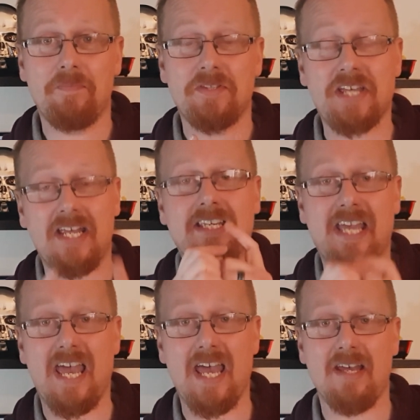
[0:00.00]
Take
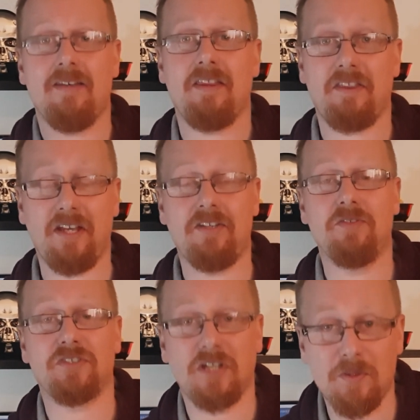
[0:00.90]
care. Thank
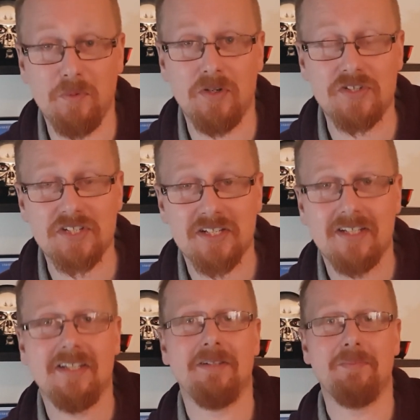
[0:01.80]
you so much.
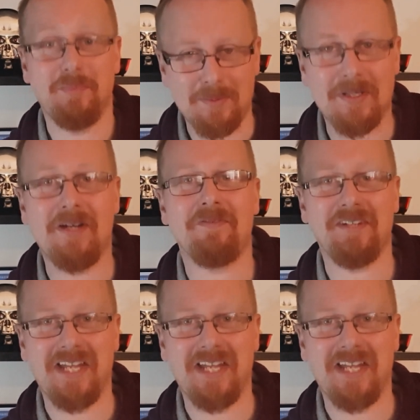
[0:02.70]
Bye bye for